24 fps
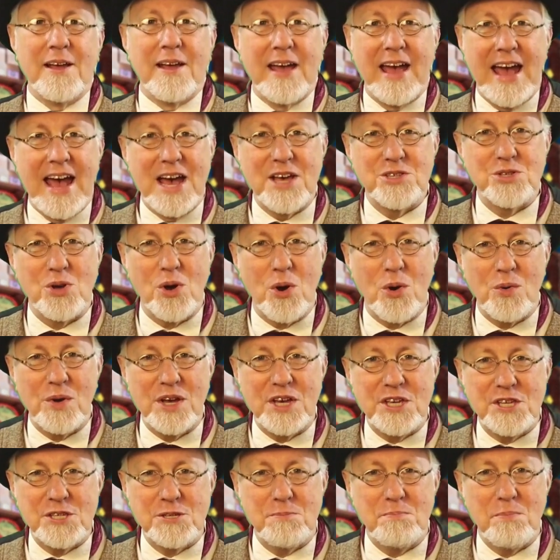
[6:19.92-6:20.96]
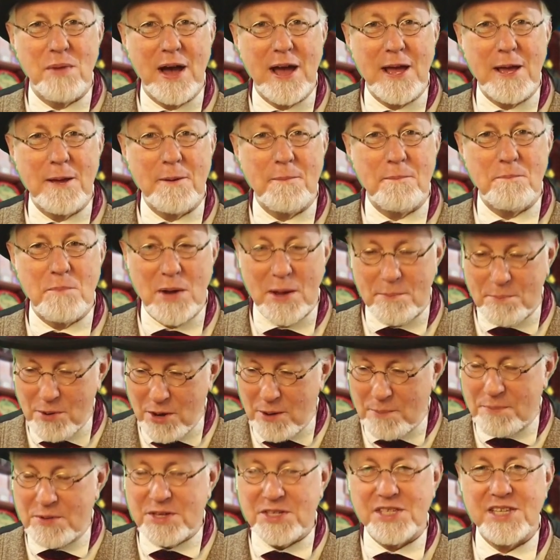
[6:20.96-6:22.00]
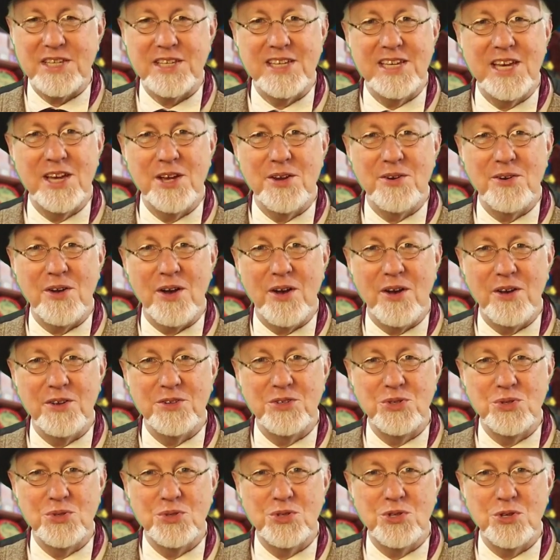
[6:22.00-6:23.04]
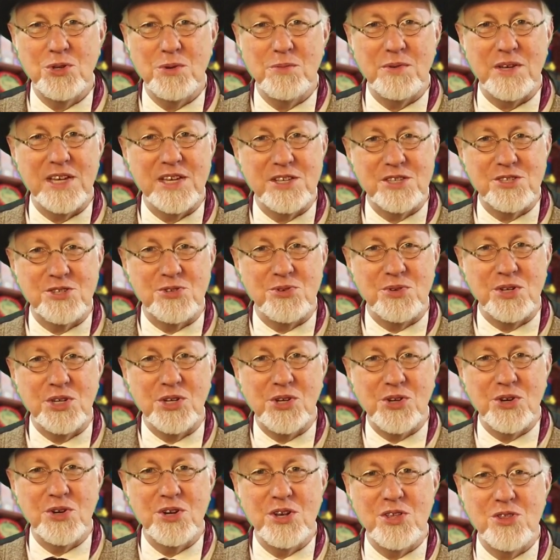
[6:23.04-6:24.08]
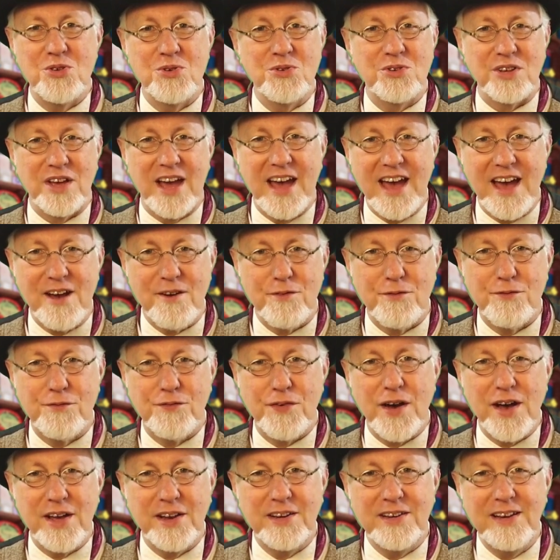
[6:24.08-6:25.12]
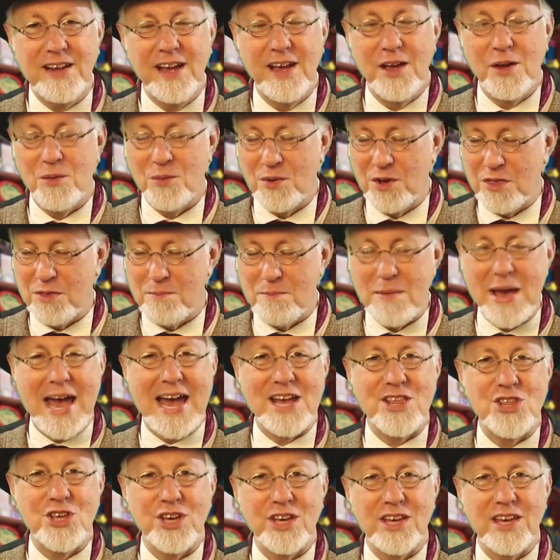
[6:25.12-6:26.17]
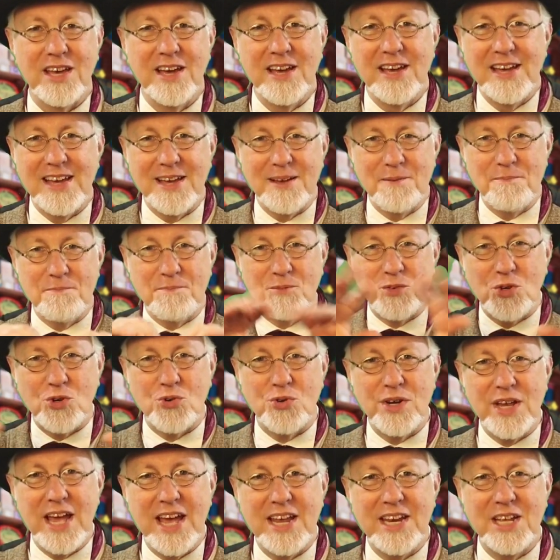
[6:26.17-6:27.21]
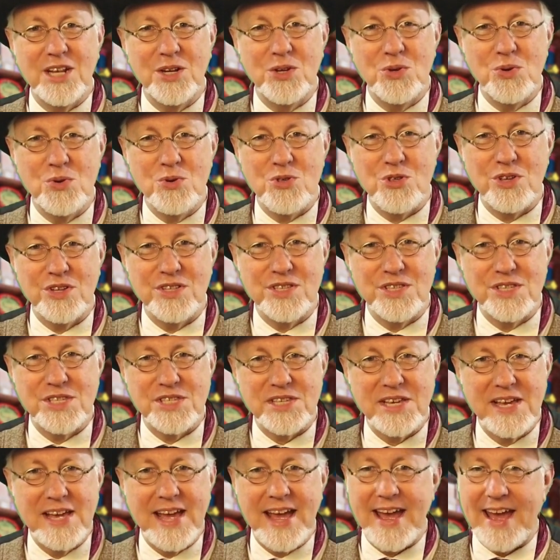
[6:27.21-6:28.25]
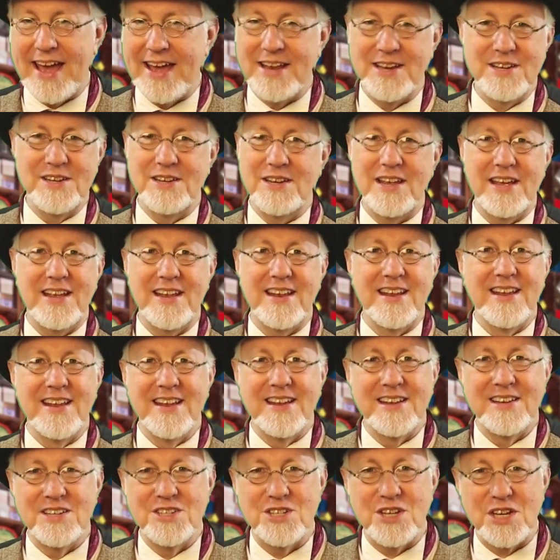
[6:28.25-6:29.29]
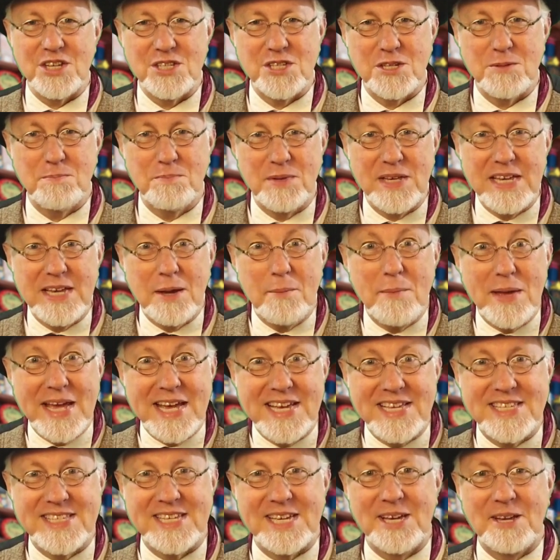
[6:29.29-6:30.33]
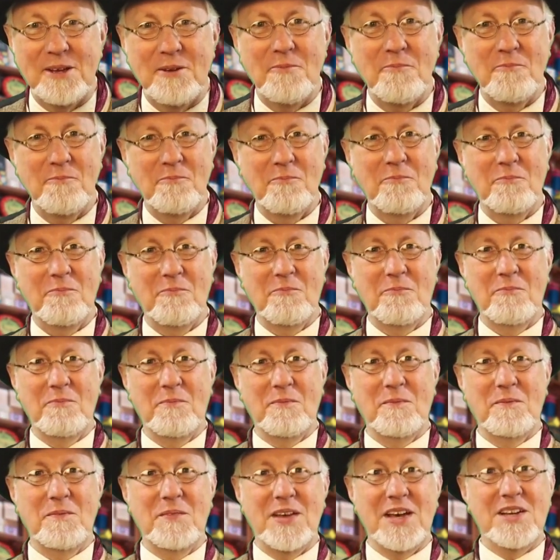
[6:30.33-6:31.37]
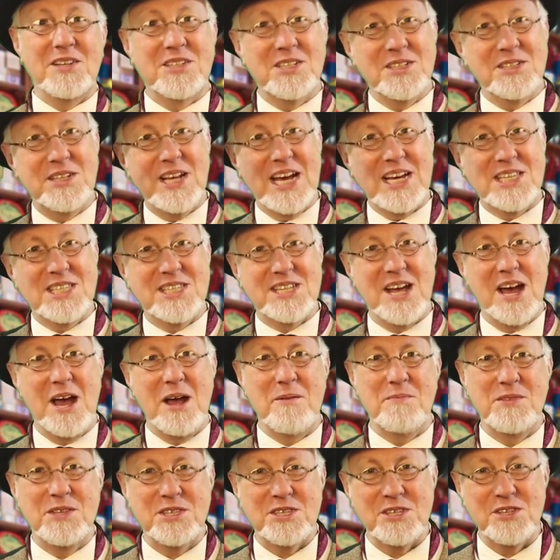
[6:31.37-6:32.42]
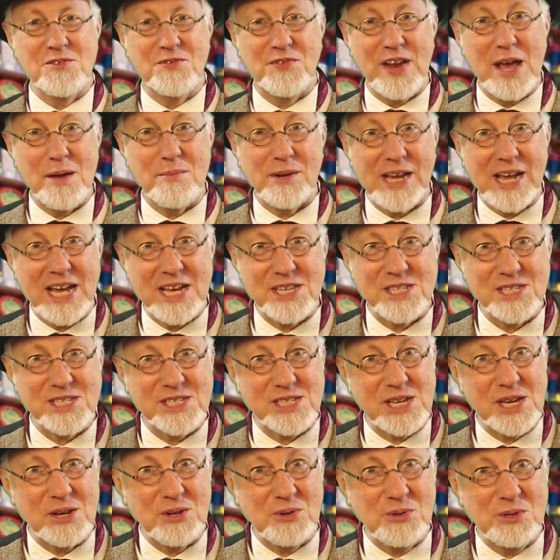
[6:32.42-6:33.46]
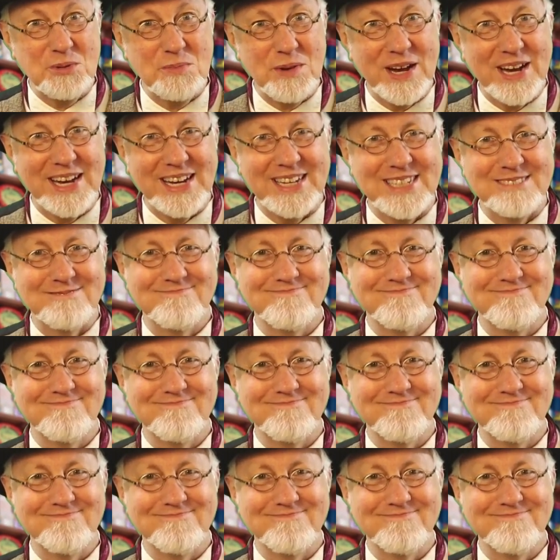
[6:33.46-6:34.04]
as always, my purpose here on YouTube is to encourage you to have fun with magic, create illusions, and just be amazing. Until next time, this is Flabbergast saying goodbye.